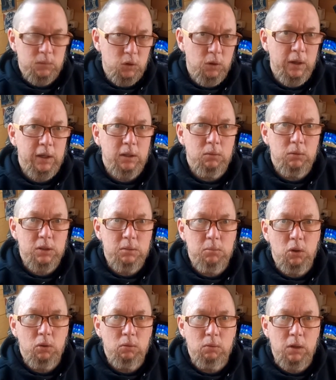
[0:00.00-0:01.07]
Granted, it was a
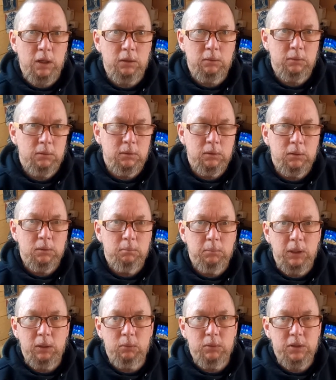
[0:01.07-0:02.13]
mogul run,
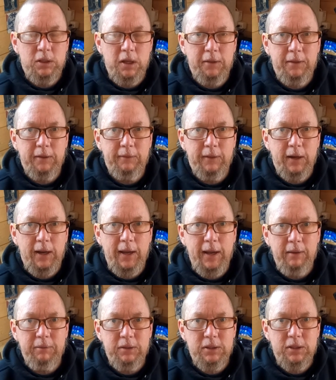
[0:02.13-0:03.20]
but it was nothing that I
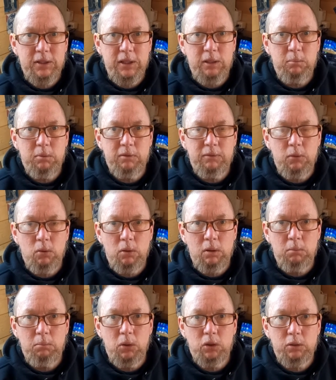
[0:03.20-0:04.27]
haven't skied
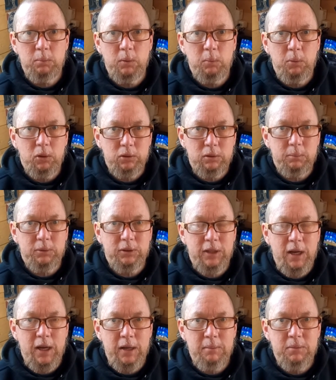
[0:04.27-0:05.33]
before multiple
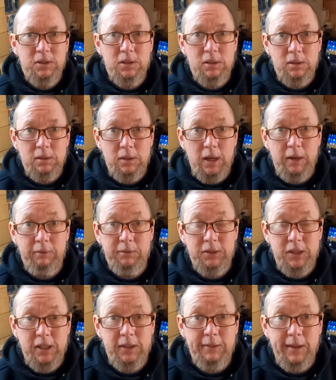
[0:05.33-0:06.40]
times. I've
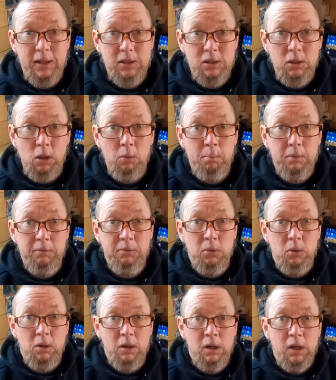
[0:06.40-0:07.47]
skied that slope
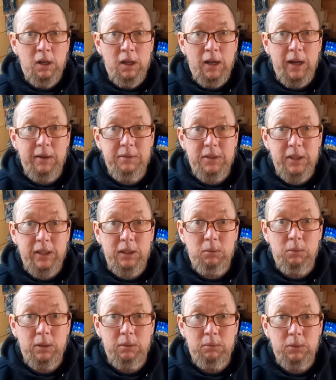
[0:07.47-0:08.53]
before. I've skied
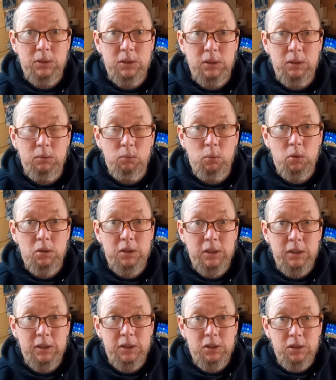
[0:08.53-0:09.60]
it when it was in worse
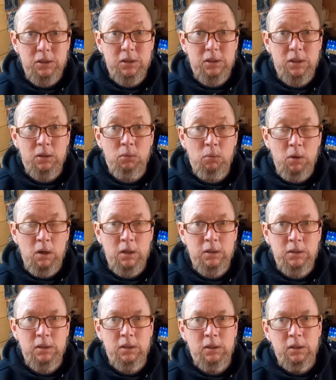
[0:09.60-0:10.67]
conditions than it
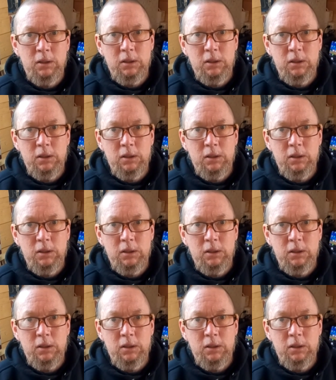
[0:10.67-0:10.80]
was.